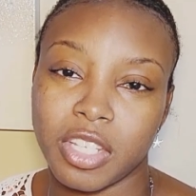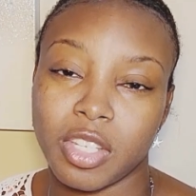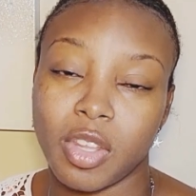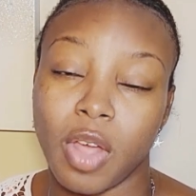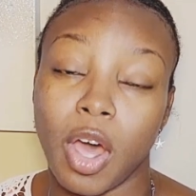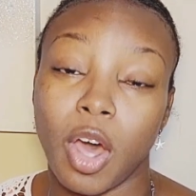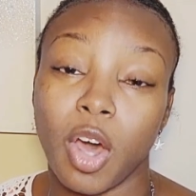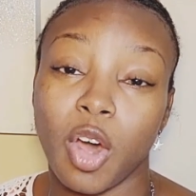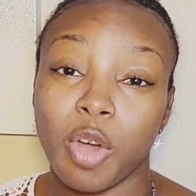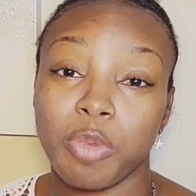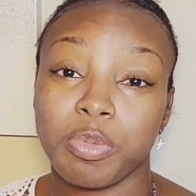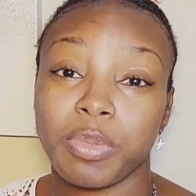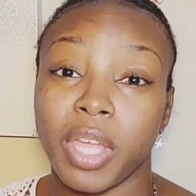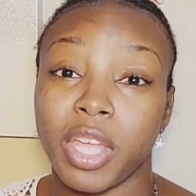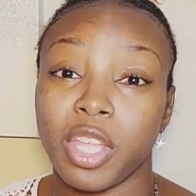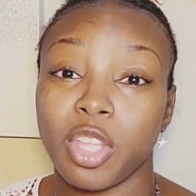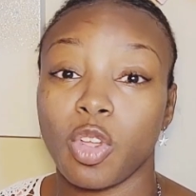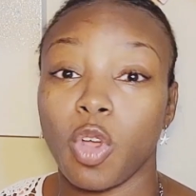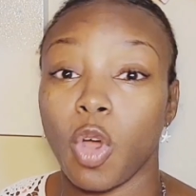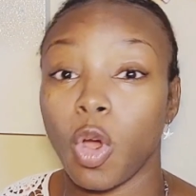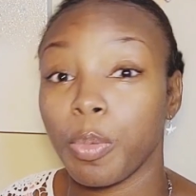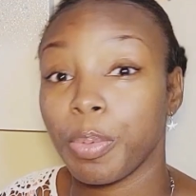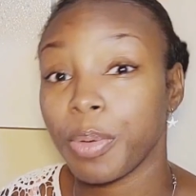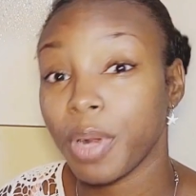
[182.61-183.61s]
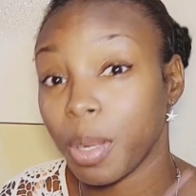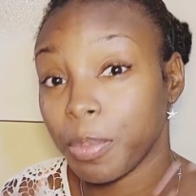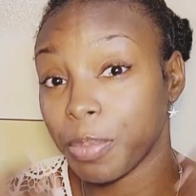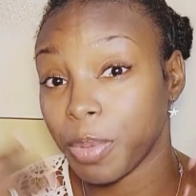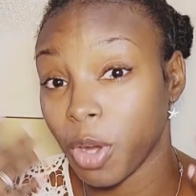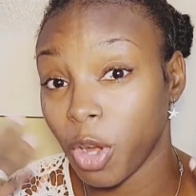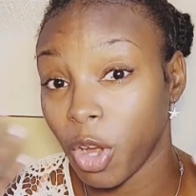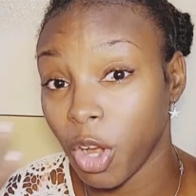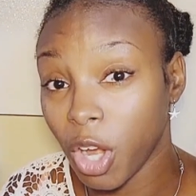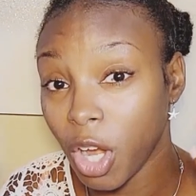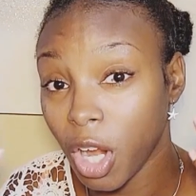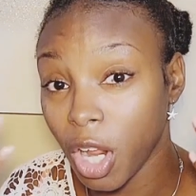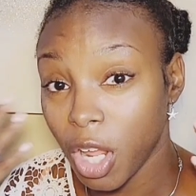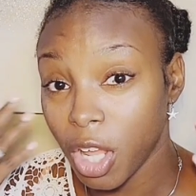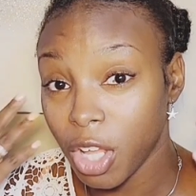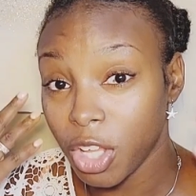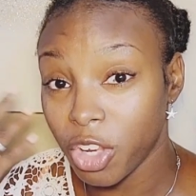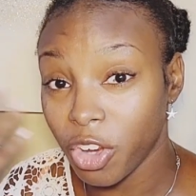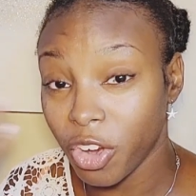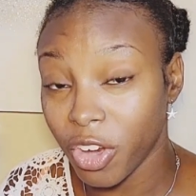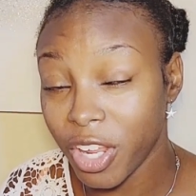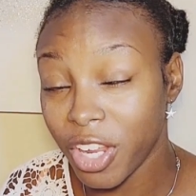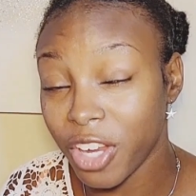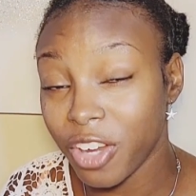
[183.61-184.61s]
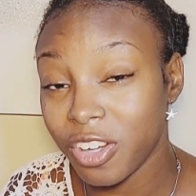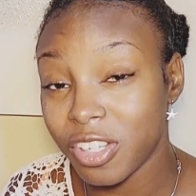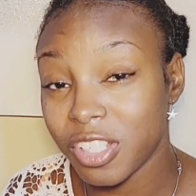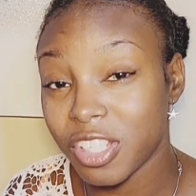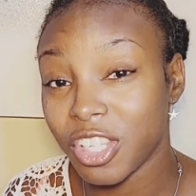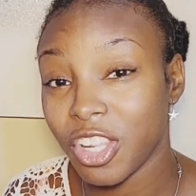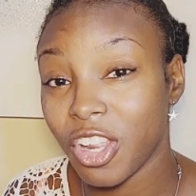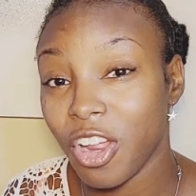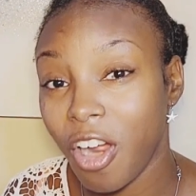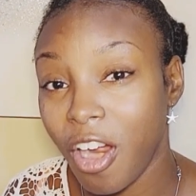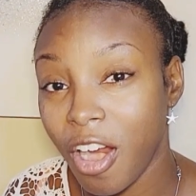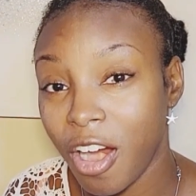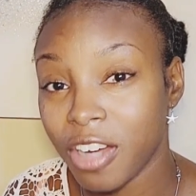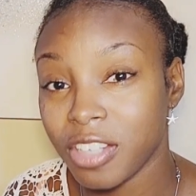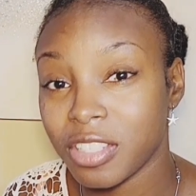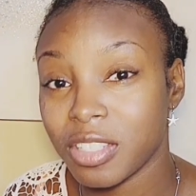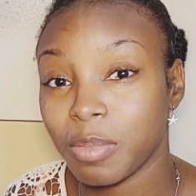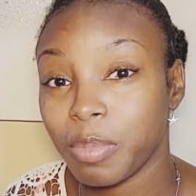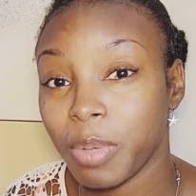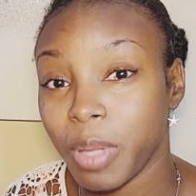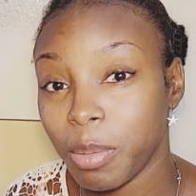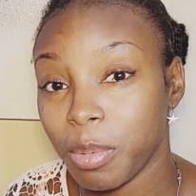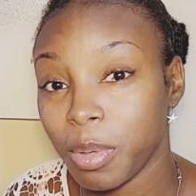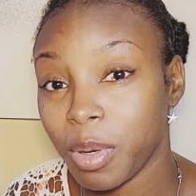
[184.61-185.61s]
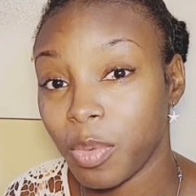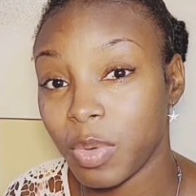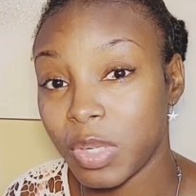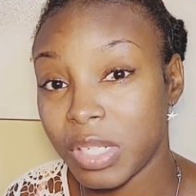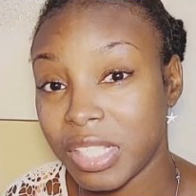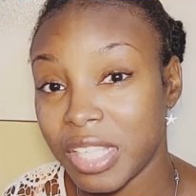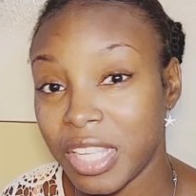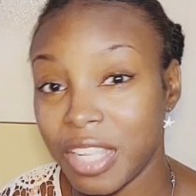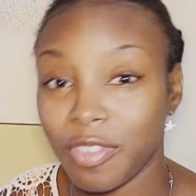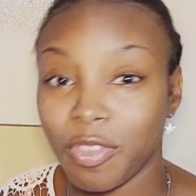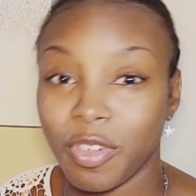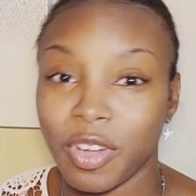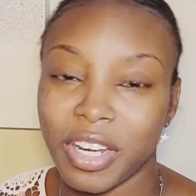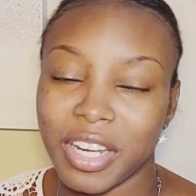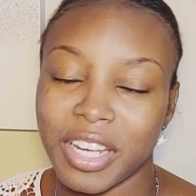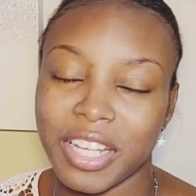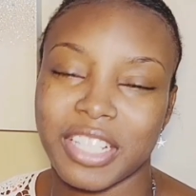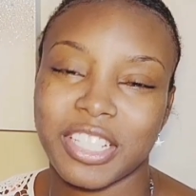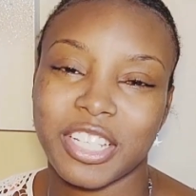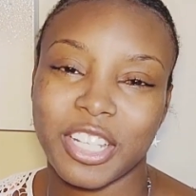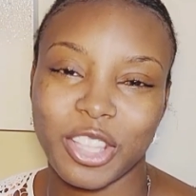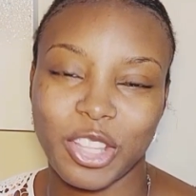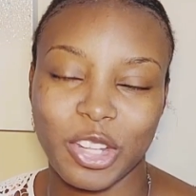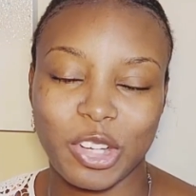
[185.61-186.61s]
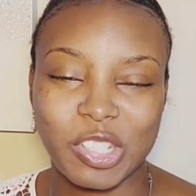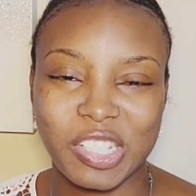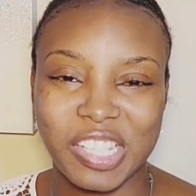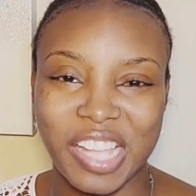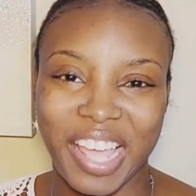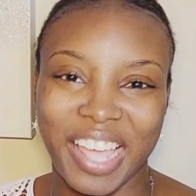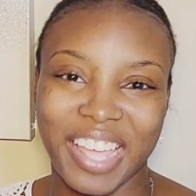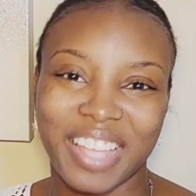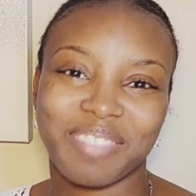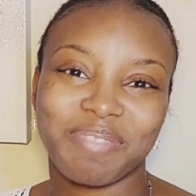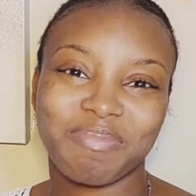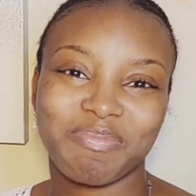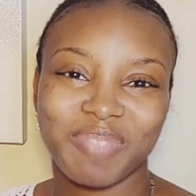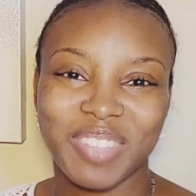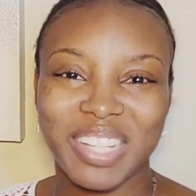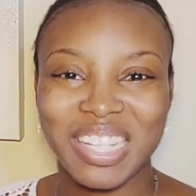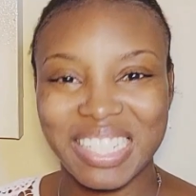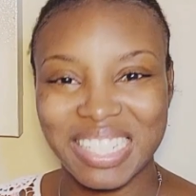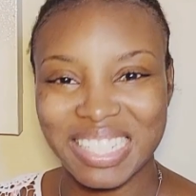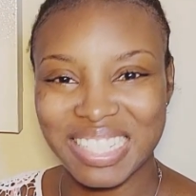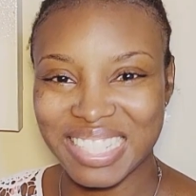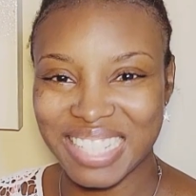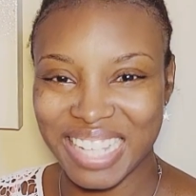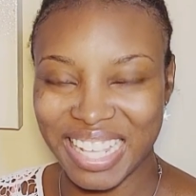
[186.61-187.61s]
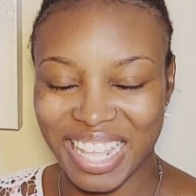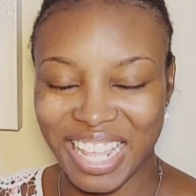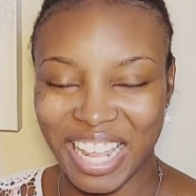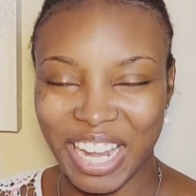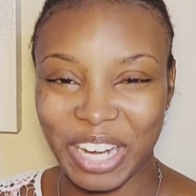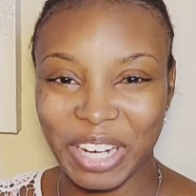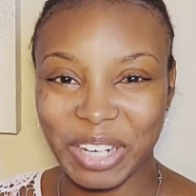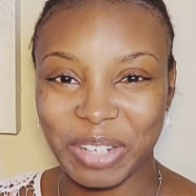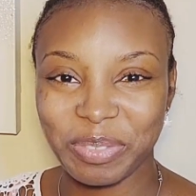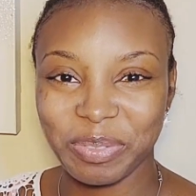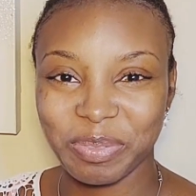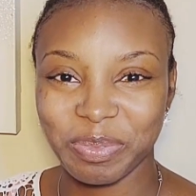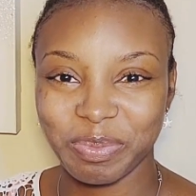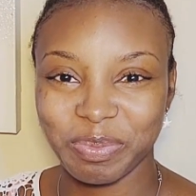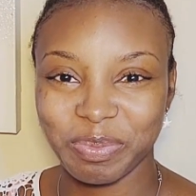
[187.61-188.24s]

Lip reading: So I hope that you open up your ears and your heart to be able to receive what it is that they're saying. Take care.